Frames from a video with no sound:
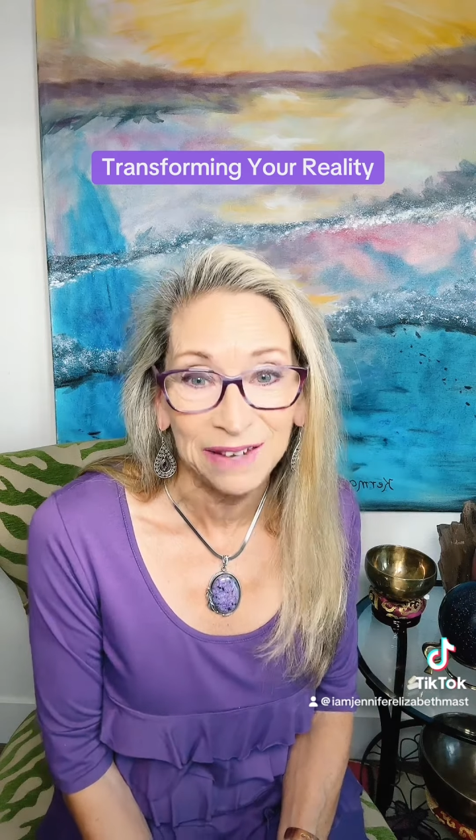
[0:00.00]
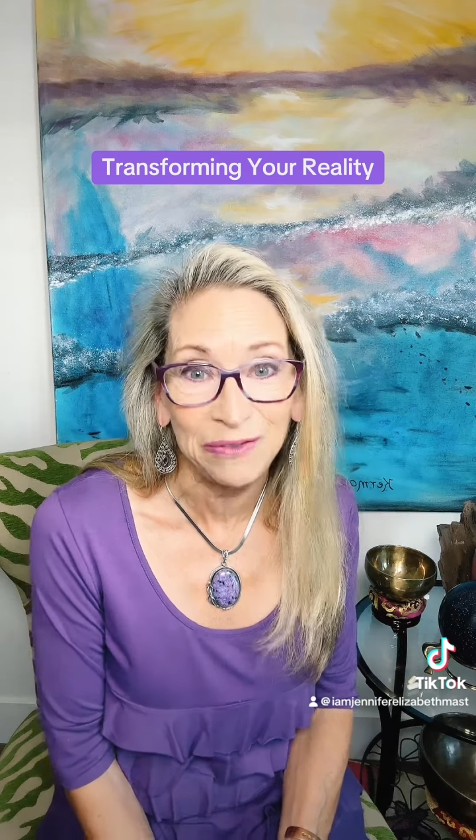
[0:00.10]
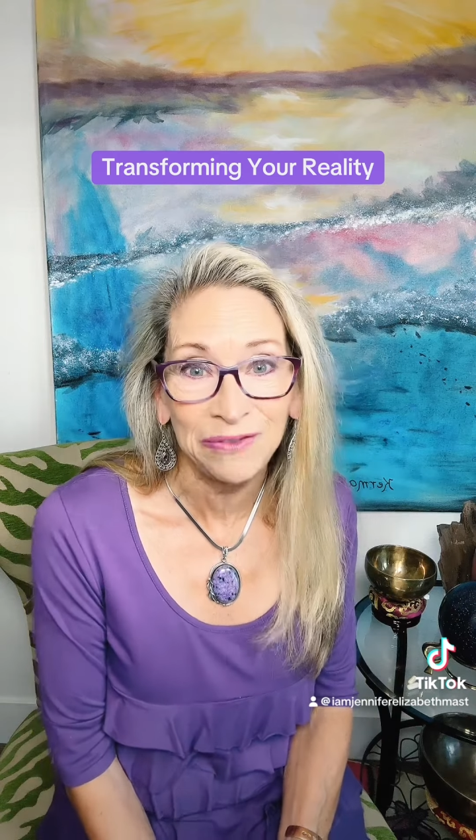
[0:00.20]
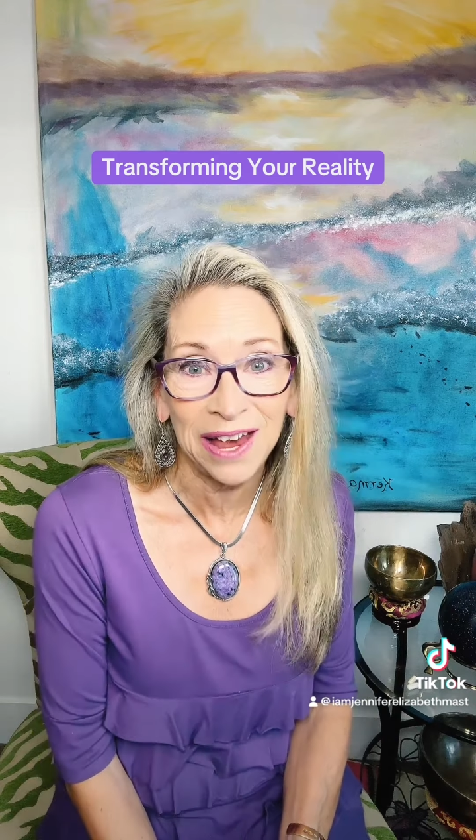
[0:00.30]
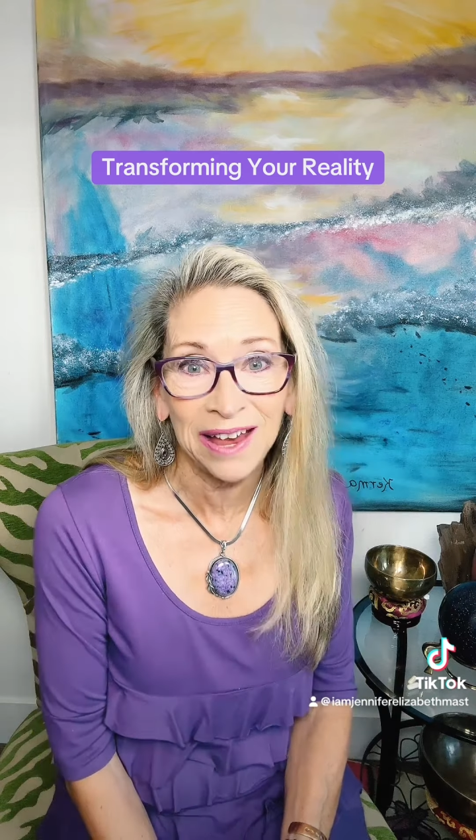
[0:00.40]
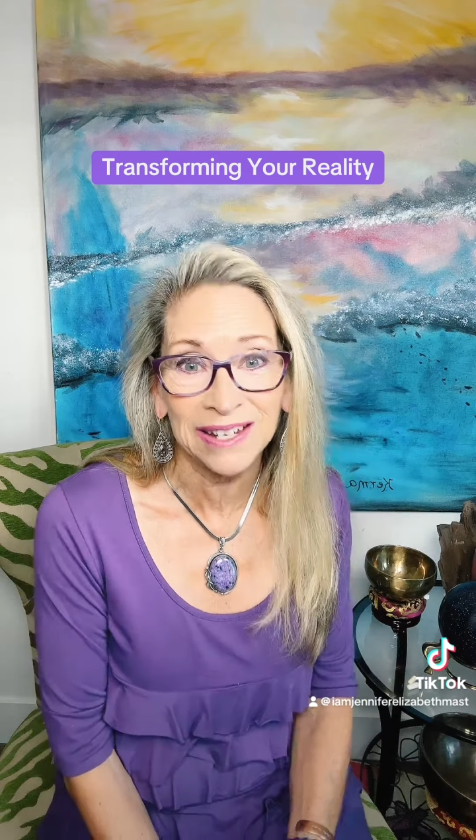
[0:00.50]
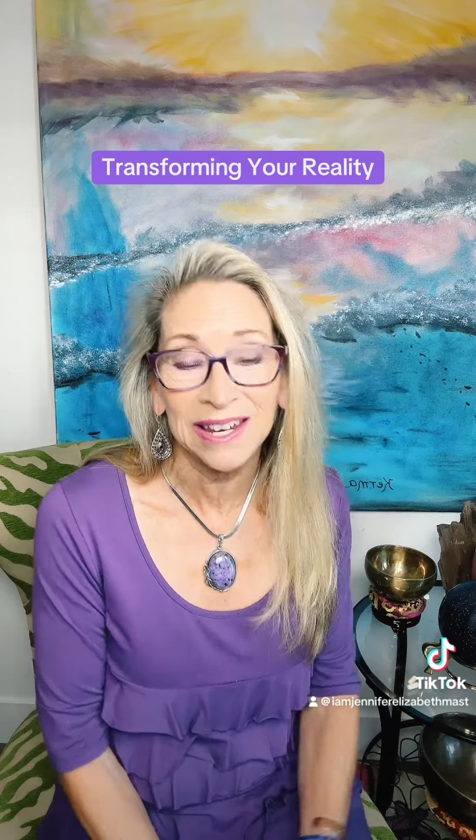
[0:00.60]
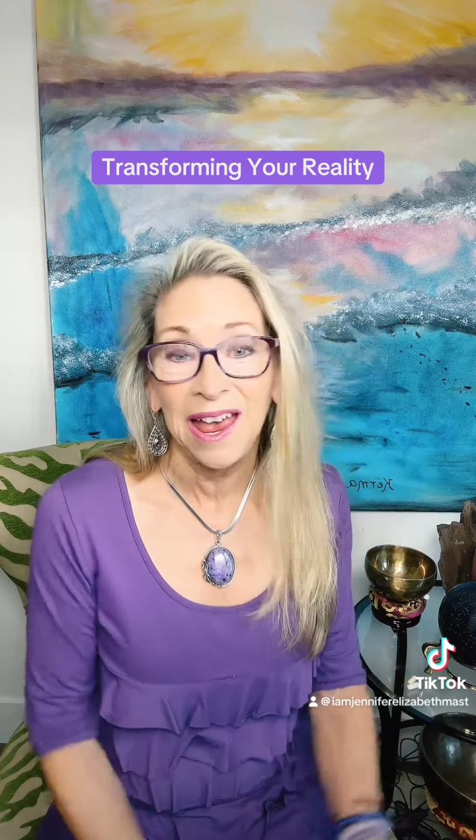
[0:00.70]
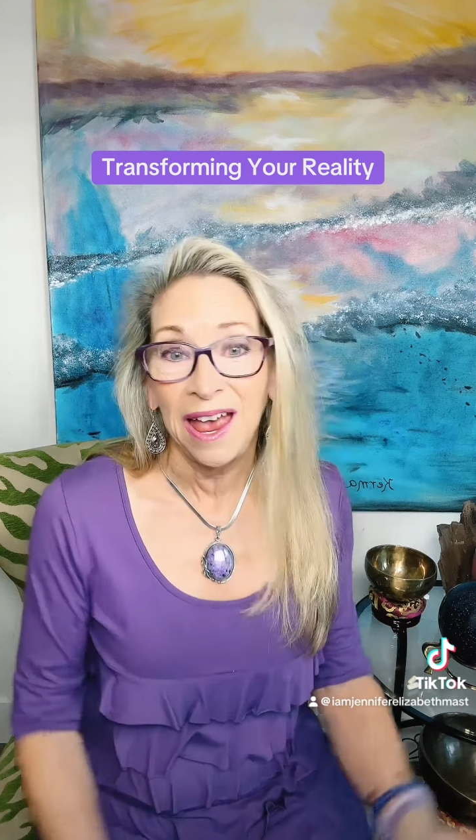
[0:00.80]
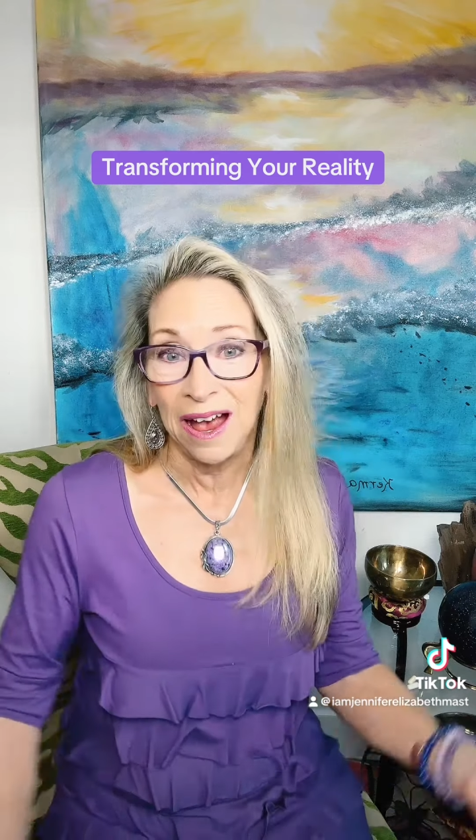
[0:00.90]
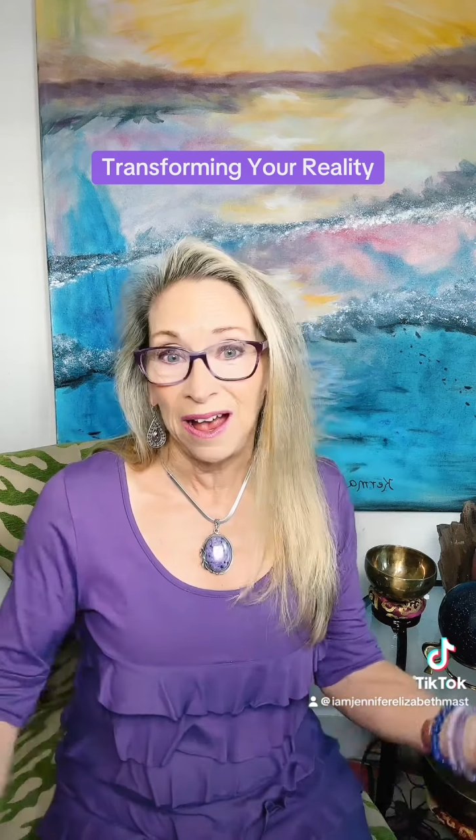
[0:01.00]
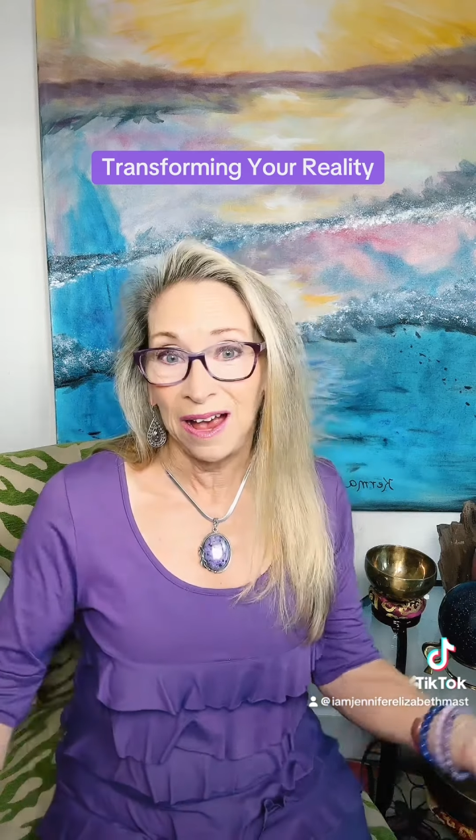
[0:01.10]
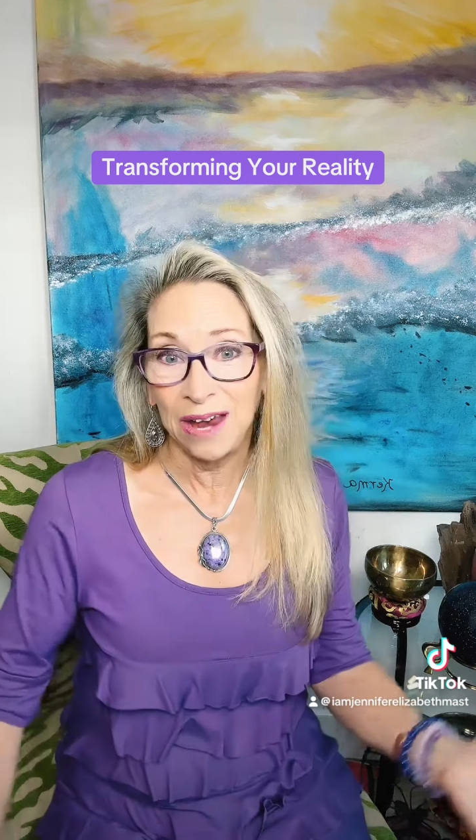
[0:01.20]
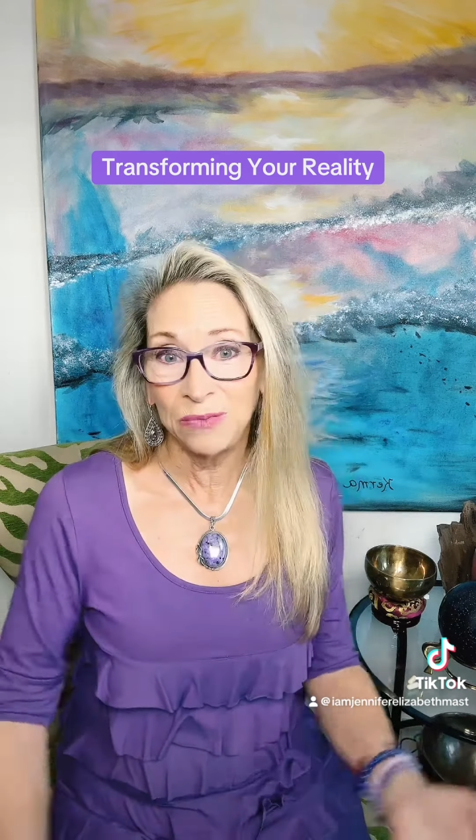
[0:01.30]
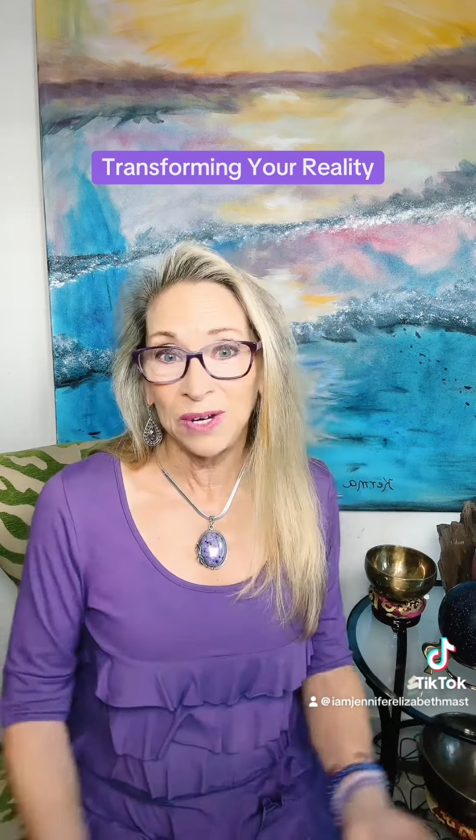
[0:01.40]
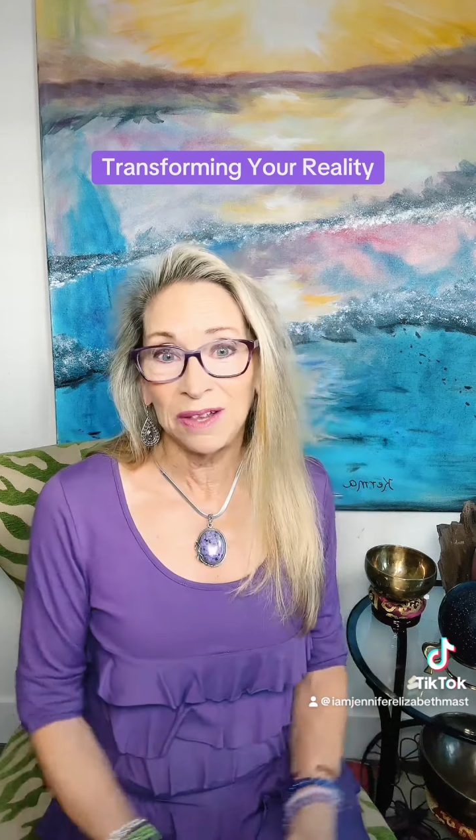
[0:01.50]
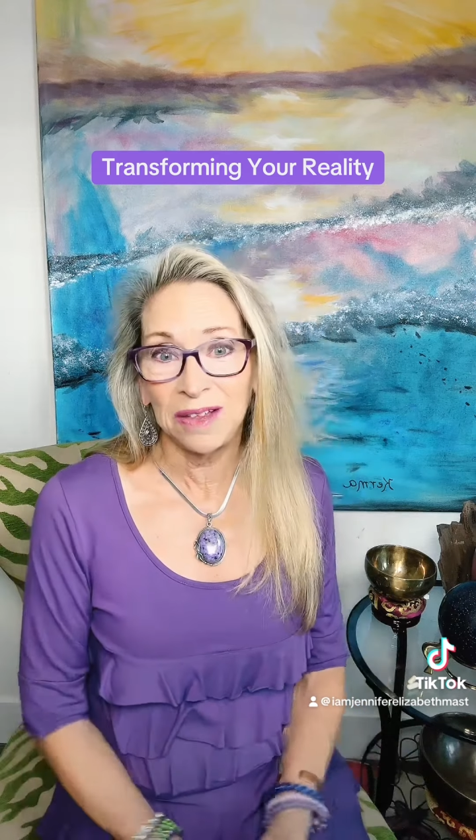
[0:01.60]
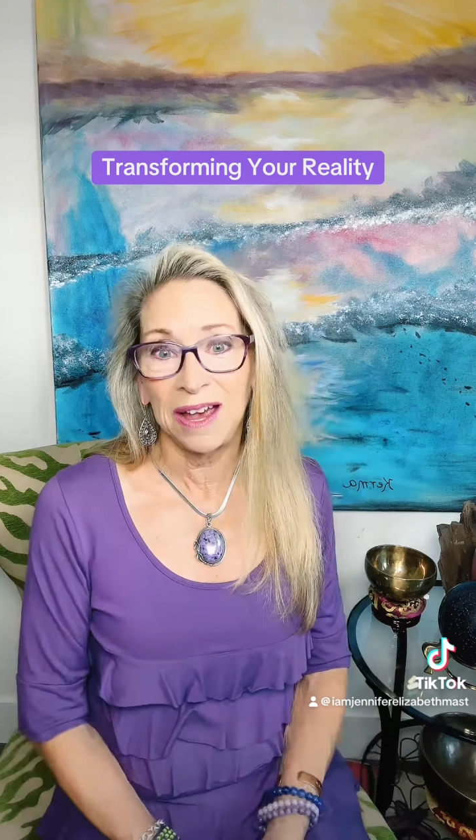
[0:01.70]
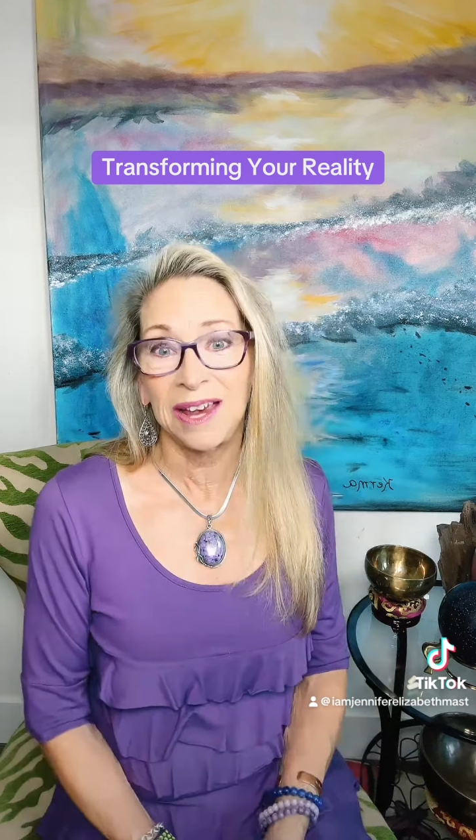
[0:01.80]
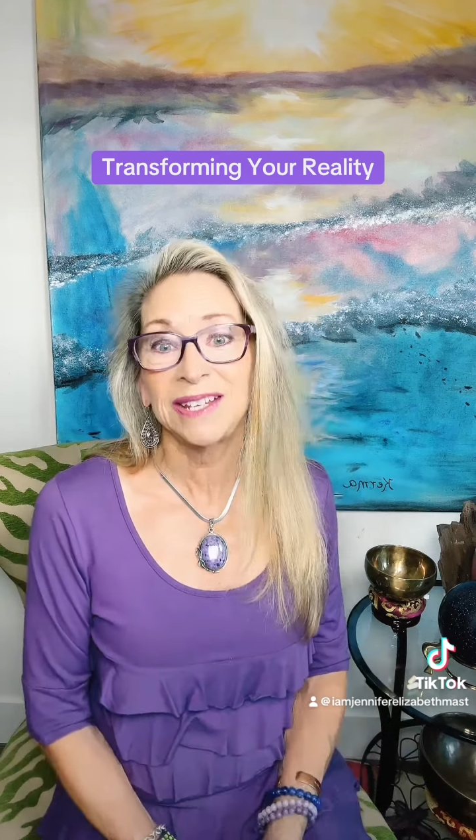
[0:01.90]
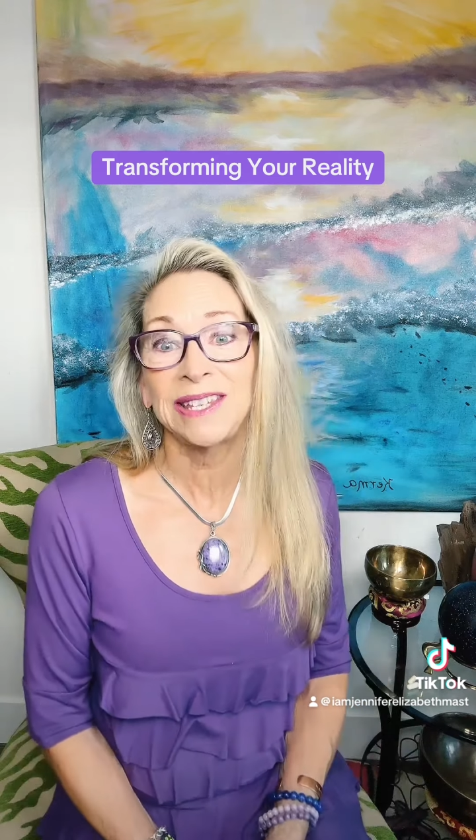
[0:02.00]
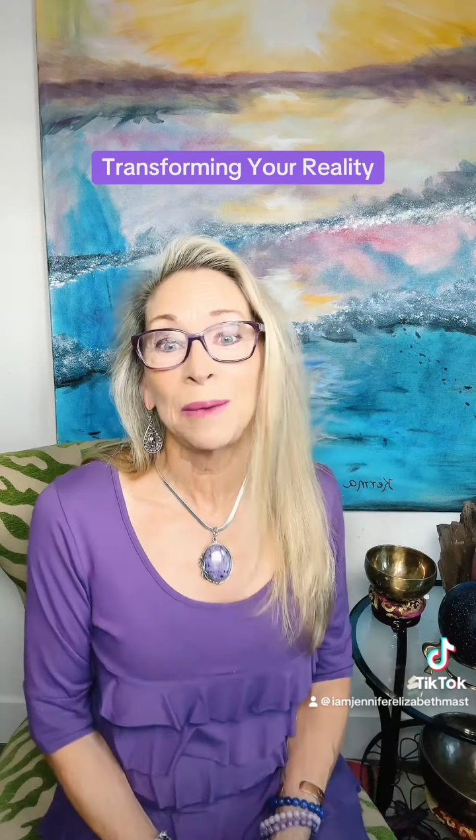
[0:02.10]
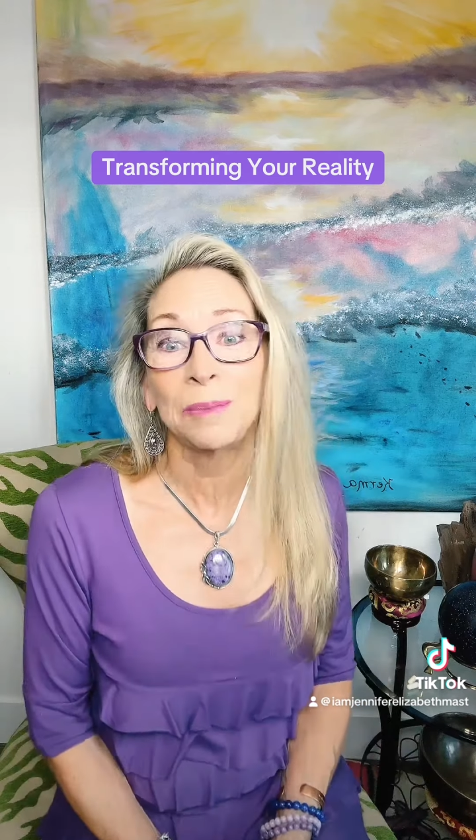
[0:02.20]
In fact, I realized